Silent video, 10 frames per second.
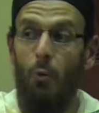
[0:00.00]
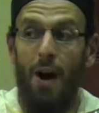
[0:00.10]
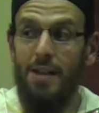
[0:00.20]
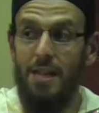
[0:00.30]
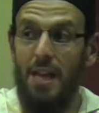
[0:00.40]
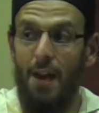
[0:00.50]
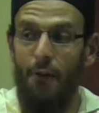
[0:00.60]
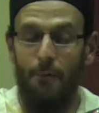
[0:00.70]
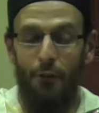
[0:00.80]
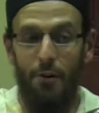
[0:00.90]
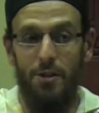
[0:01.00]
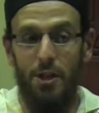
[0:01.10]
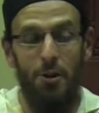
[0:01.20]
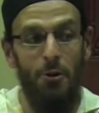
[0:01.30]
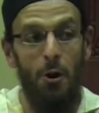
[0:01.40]
want to give him to
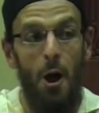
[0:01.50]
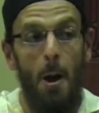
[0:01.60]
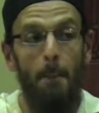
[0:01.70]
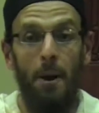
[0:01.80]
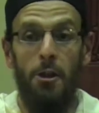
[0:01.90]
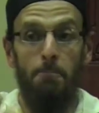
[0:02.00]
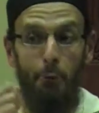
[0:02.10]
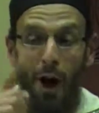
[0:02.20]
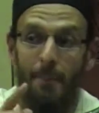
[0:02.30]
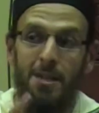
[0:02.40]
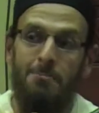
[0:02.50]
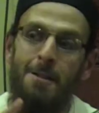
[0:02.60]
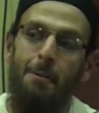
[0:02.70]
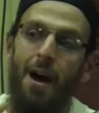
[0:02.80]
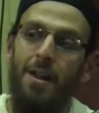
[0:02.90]
you. But you promised me
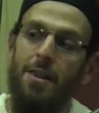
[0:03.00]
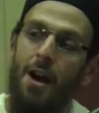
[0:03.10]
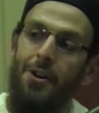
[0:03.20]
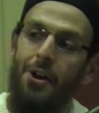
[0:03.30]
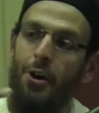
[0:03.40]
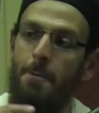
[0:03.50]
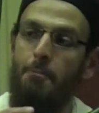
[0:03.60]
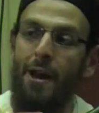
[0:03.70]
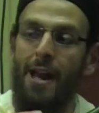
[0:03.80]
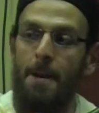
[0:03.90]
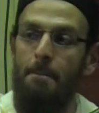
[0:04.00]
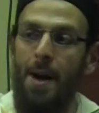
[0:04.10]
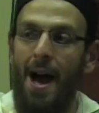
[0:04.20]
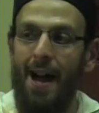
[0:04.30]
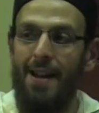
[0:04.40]
by Allah you're going to bring him
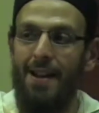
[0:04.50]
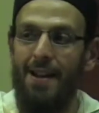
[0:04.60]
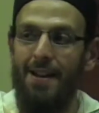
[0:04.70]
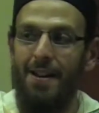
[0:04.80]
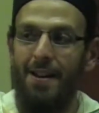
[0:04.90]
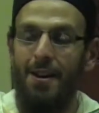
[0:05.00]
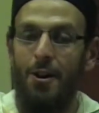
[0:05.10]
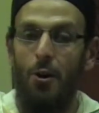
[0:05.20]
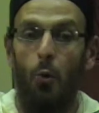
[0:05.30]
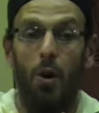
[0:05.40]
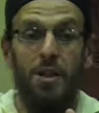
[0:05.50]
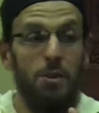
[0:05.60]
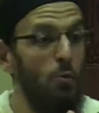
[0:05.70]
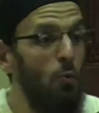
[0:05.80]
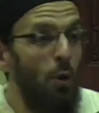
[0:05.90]
back.
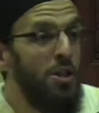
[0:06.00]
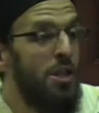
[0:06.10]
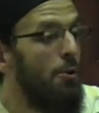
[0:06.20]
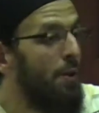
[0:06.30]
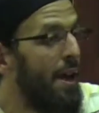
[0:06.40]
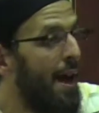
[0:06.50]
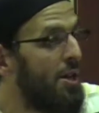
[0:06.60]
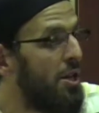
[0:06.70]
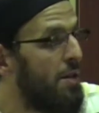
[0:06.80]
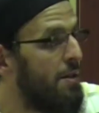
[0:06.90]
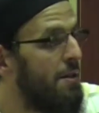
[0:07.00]
What's your reaction?